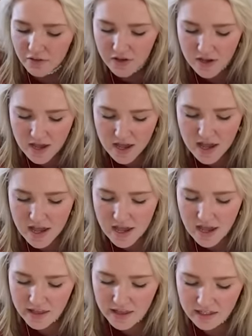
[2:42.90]

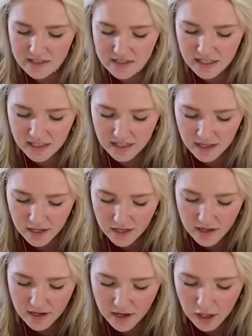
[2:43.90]
And then
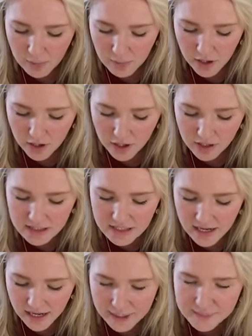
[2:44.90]
skincare, hair products,
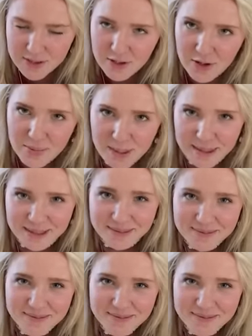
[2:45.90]
hamster or bunny.